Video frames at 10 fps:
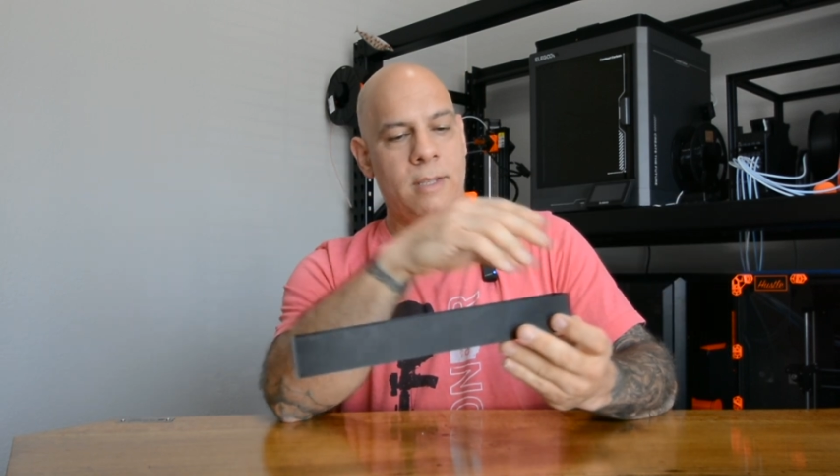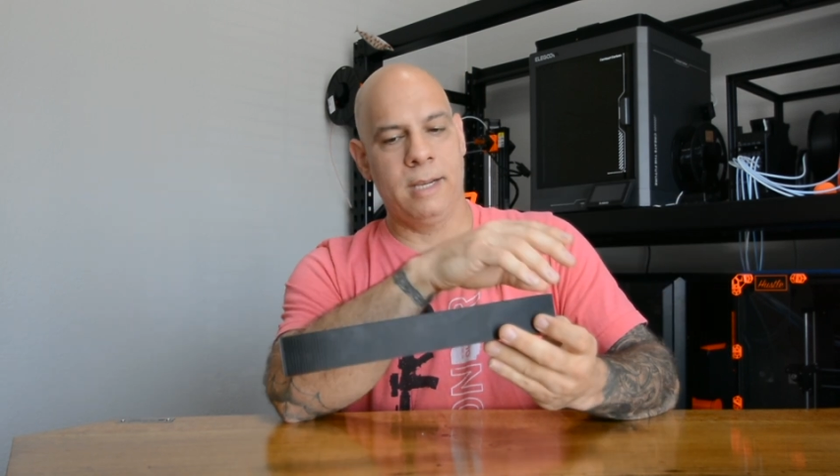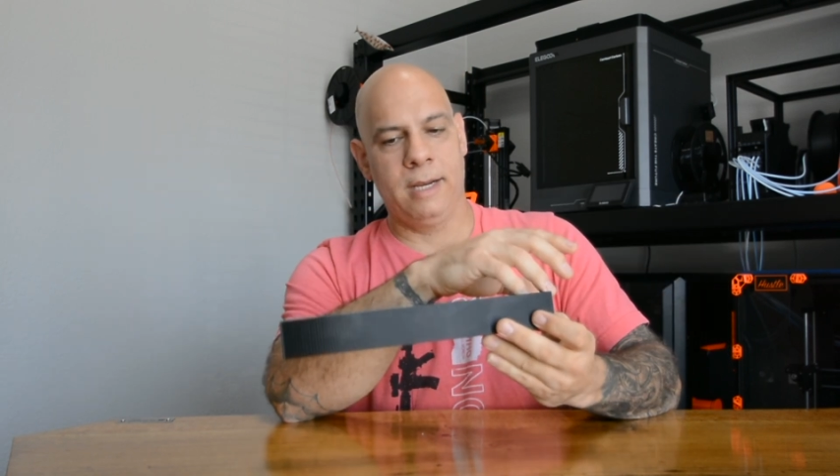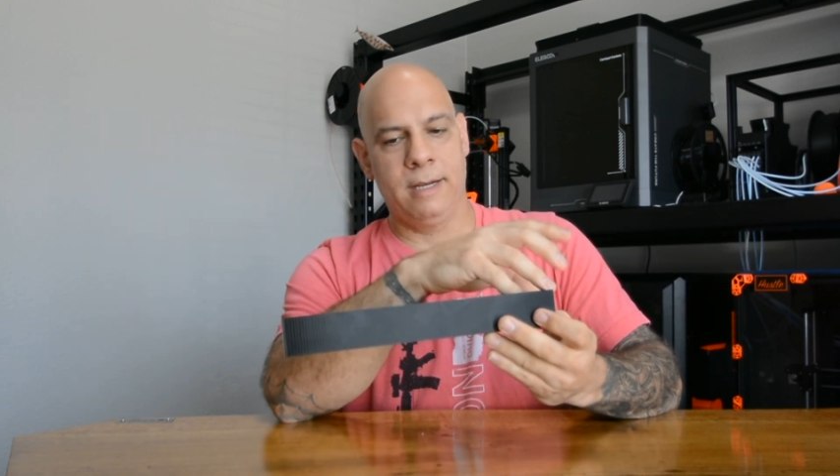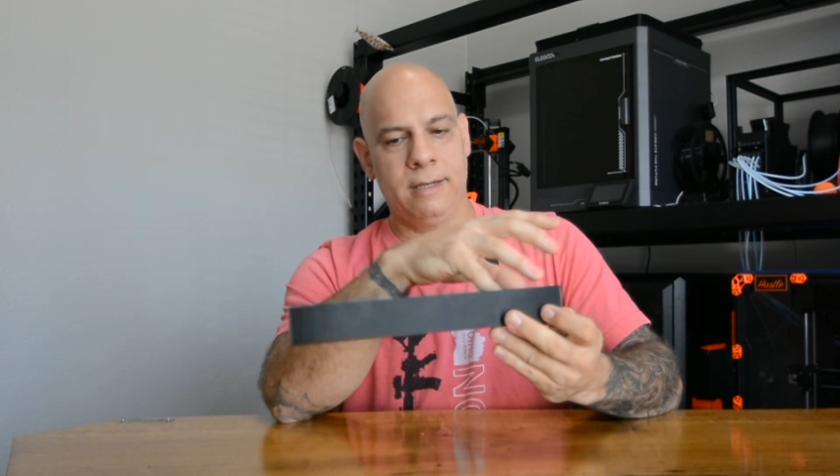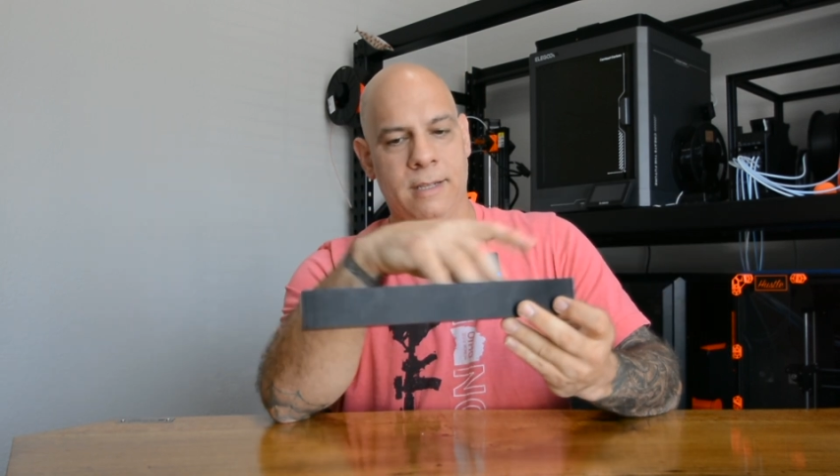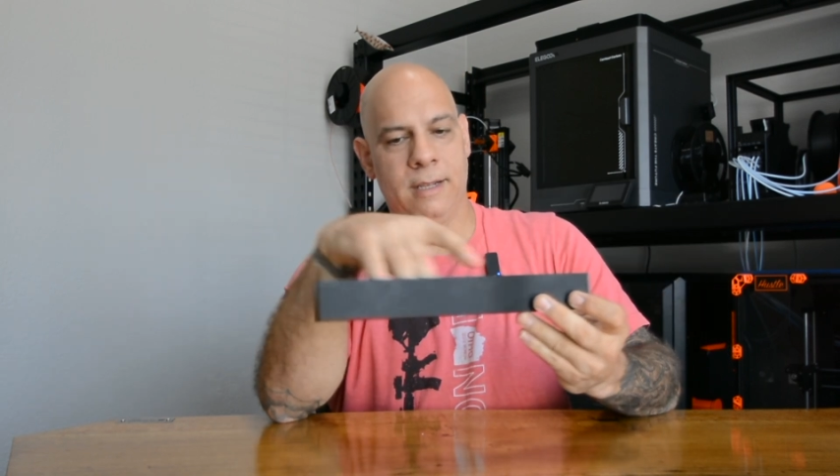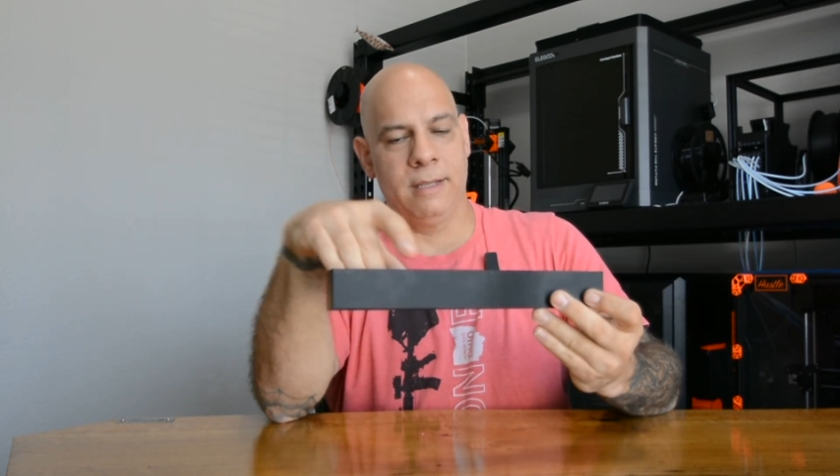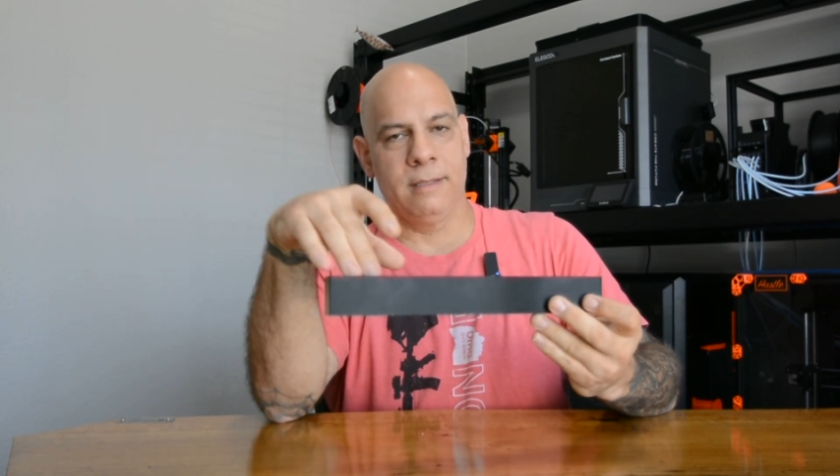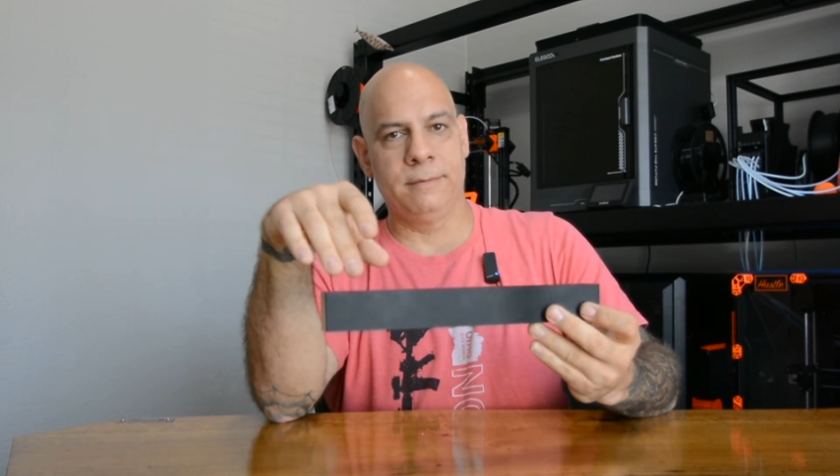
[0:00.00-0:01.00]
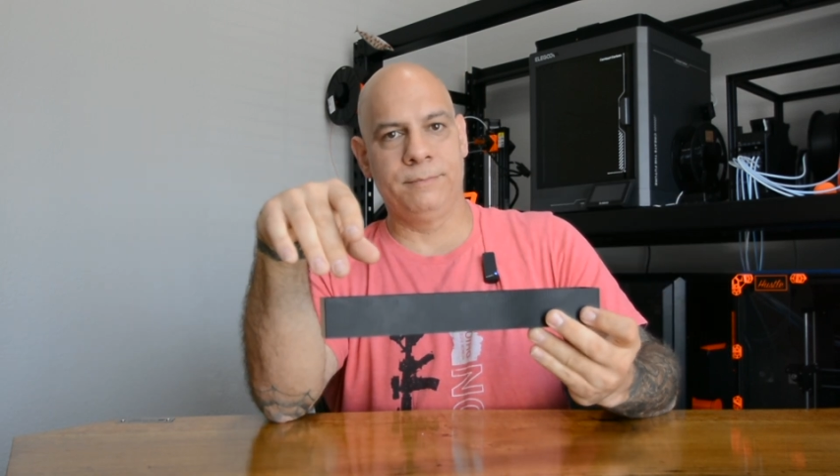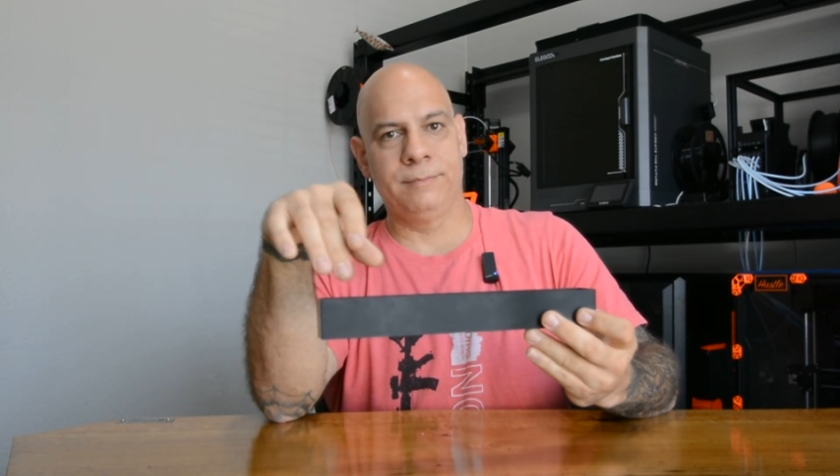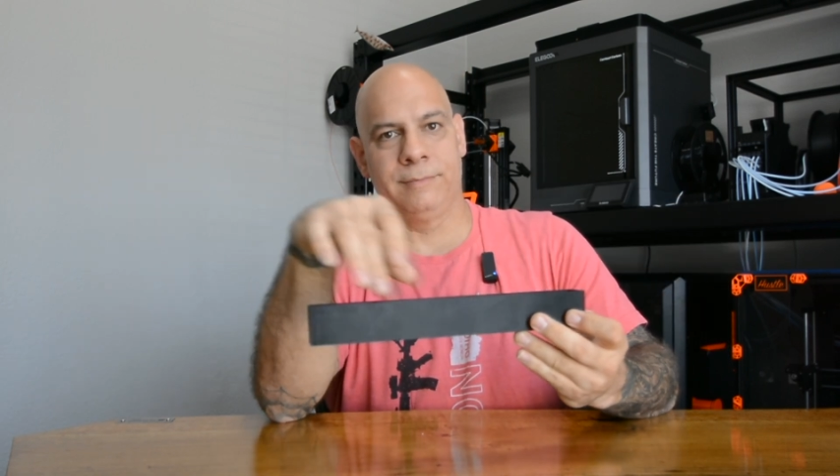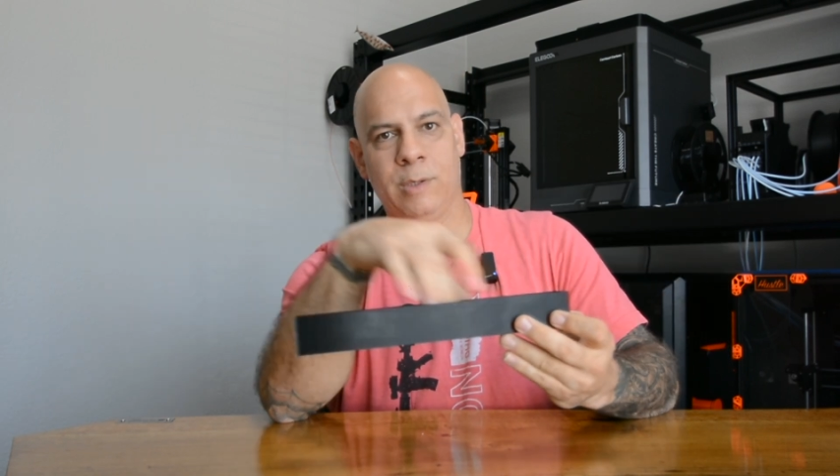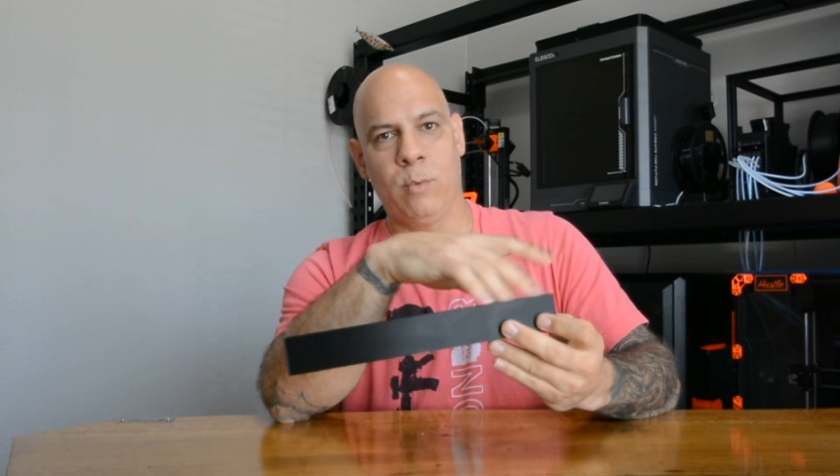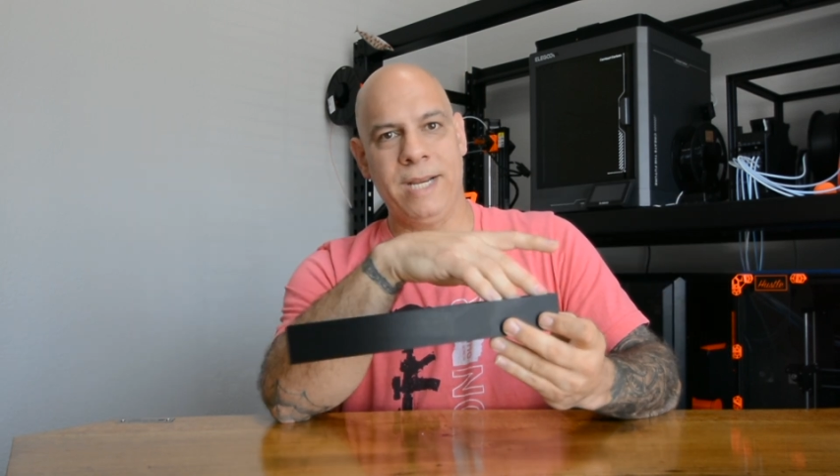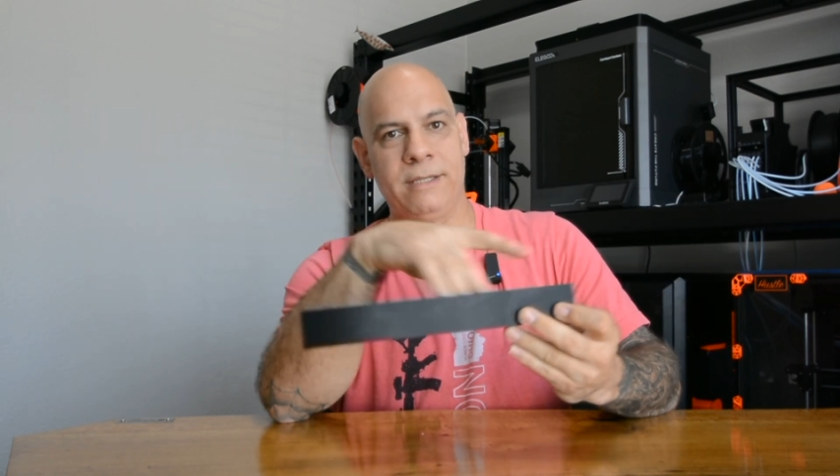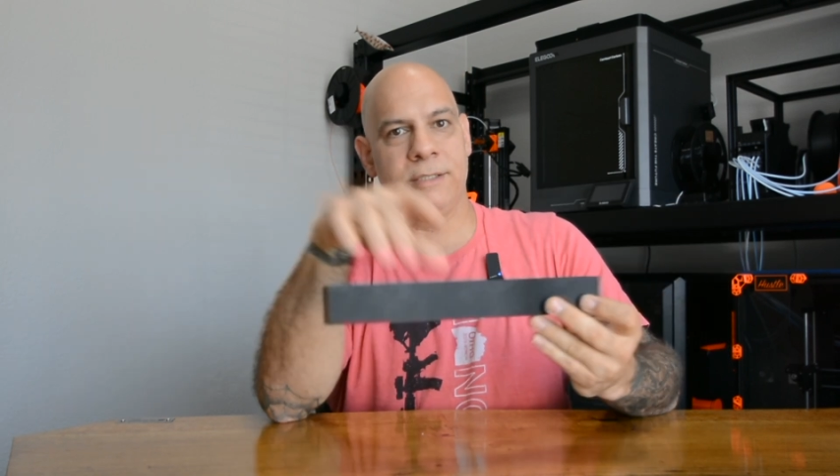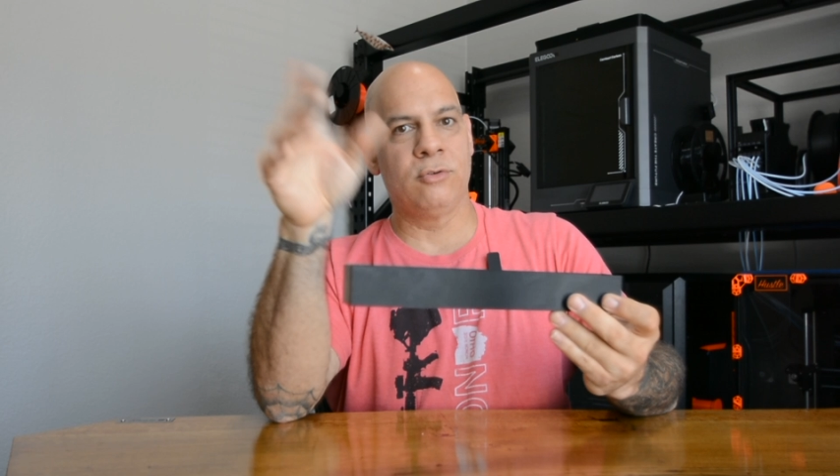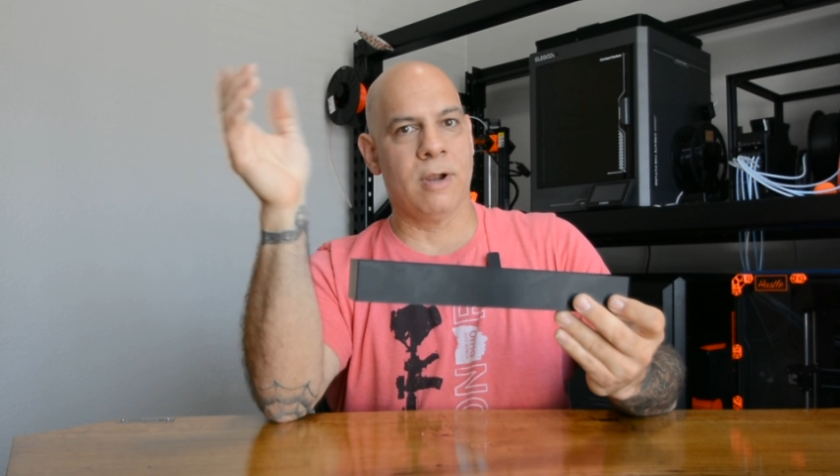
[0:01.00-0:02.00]
and the
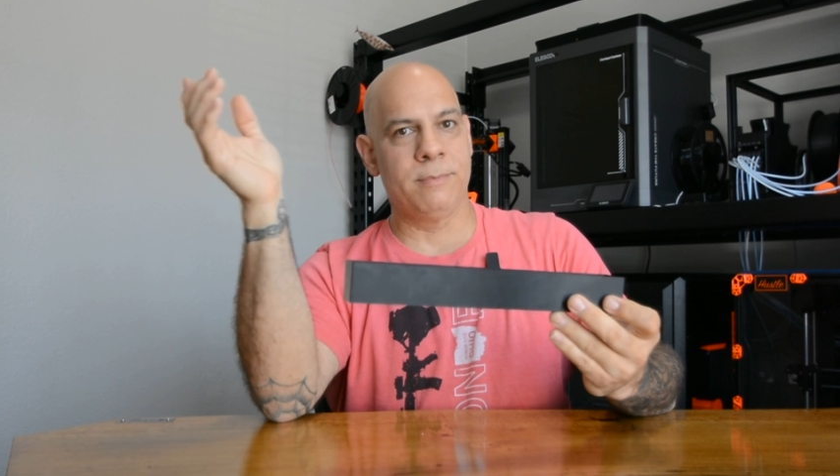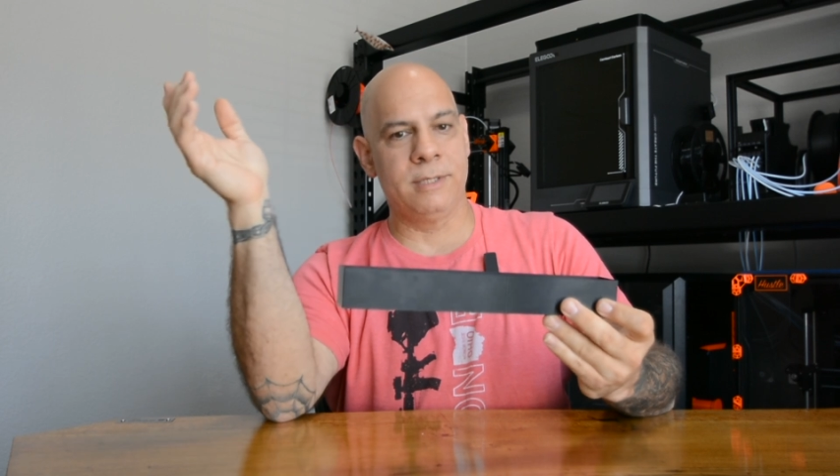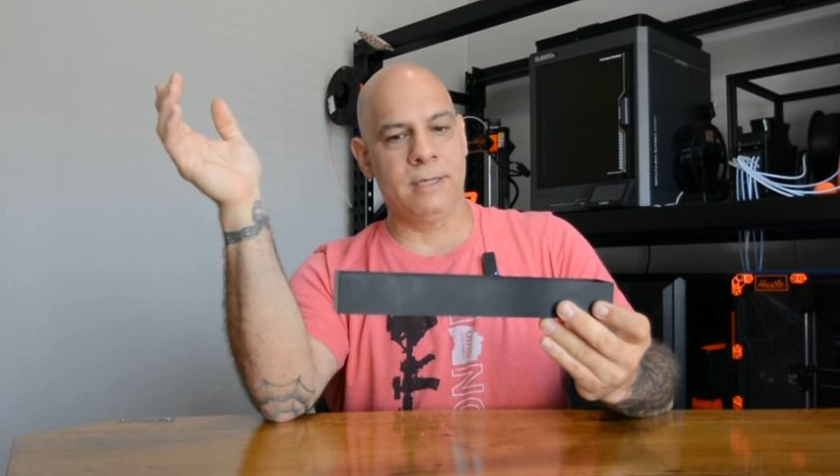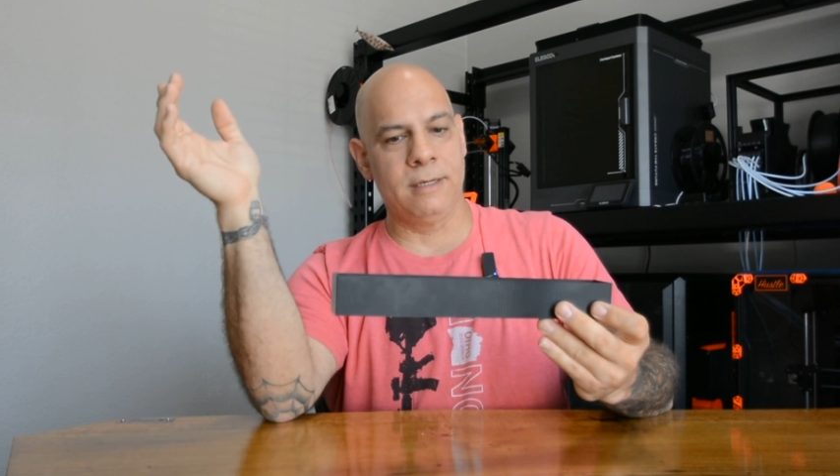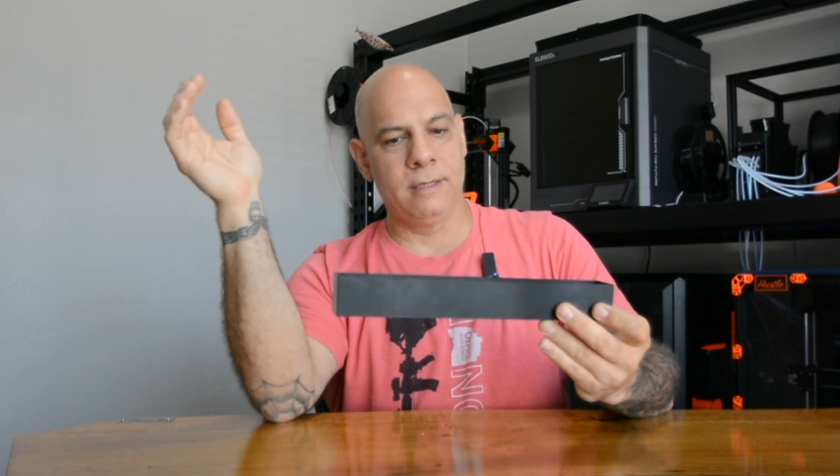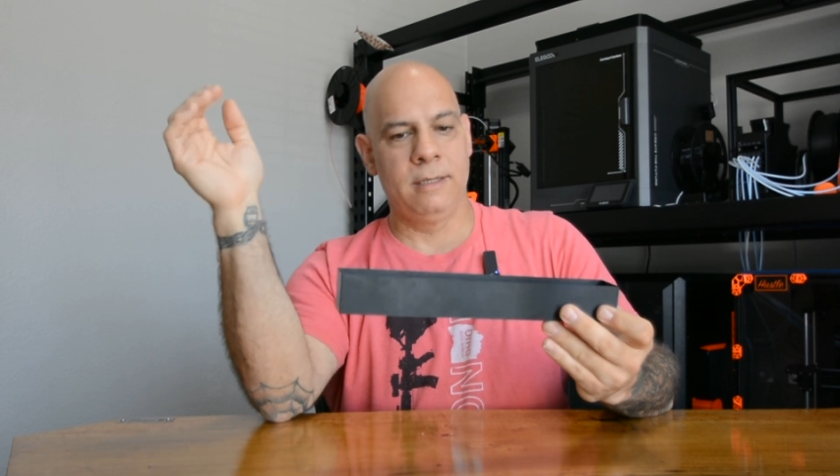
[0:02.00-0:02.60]
waste drops in it.